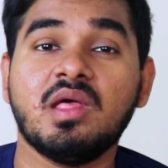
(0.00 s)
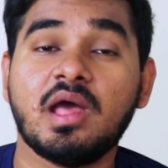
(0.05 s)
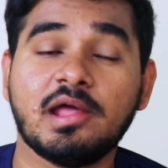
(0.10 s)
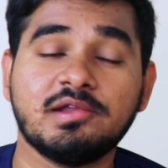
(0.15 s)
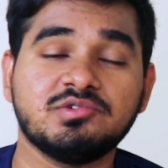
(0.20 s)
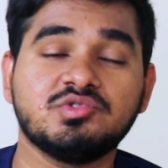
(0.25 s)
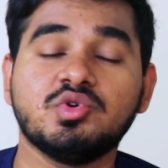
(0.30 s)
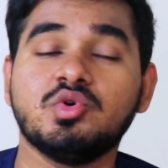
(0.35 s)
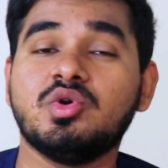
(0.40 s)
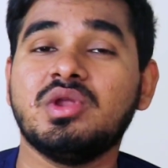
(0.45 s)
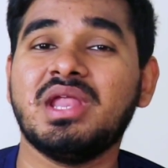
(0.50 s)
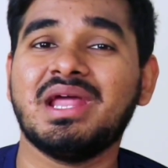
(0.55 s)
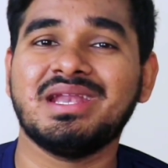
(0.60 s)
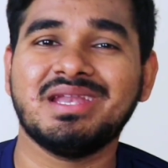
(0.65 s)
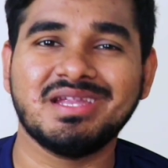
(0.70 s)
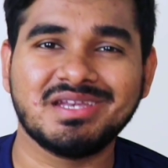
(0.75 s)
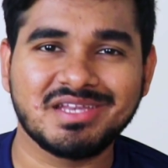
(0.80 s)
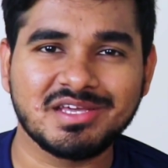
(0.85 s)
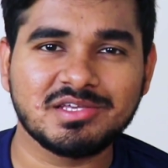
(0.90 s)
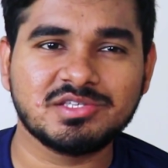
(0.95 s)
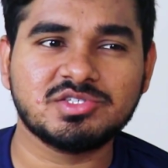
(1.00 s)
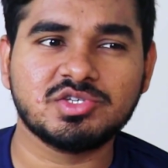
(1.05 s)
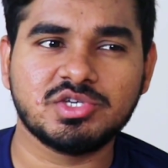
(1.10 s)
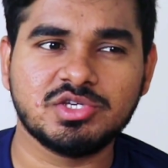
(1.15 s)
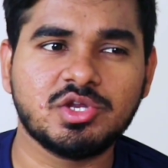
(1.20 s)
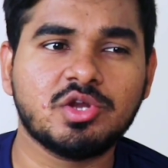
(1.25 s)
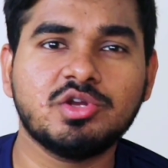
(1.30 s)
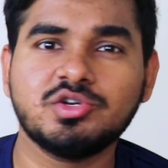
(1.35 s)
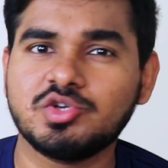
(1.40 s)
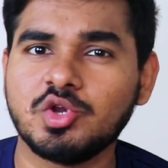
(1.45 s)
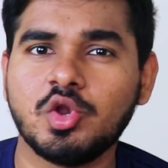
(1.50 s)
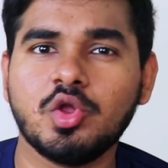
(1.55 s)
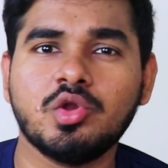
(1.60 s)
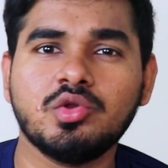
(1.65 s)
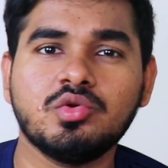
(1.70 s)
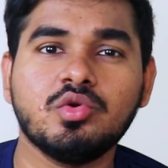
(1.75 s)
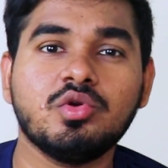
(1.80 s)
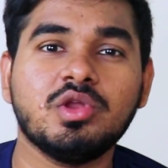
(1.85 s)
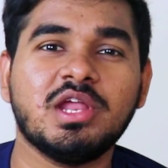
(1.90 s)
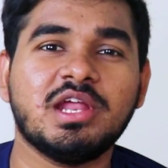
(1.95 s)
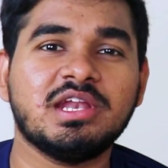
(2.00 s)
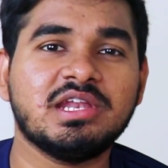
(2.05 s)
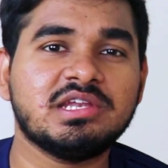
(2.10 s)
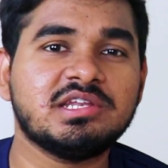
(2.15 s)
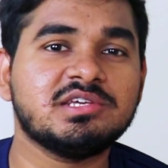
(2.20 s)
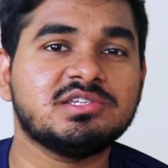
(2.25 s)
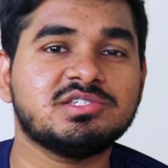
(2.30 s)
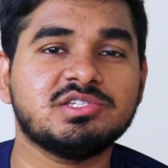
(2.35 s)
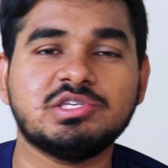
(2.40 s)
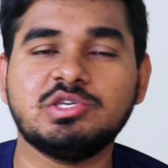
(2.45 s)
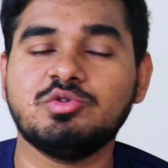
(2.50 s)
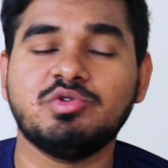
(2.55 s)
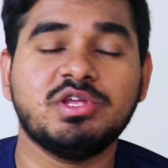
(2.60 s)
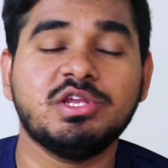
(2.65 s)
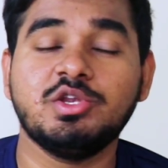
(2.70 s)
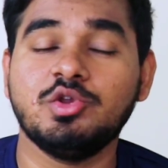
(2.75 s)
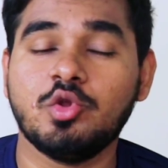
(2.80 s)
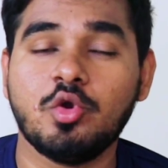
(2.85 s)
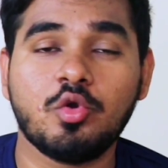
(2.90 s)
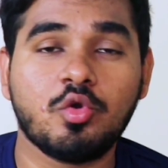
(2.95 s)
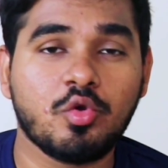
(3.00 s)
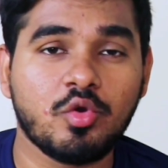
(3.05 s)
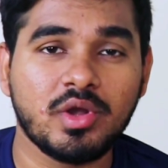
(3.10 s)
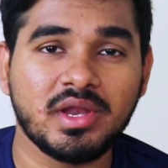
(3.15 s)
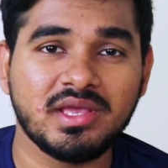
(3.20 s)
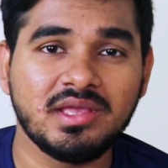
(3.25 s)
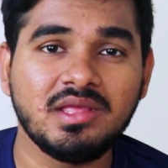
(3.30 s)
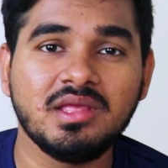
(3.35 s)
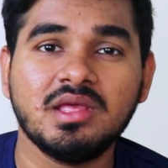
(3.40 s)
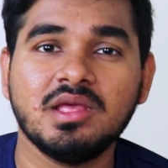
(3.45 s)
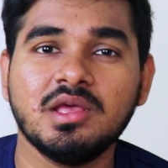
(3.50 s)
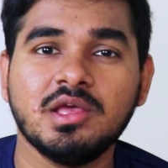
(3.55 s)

and google analytics in order to learn google analytics you need no coding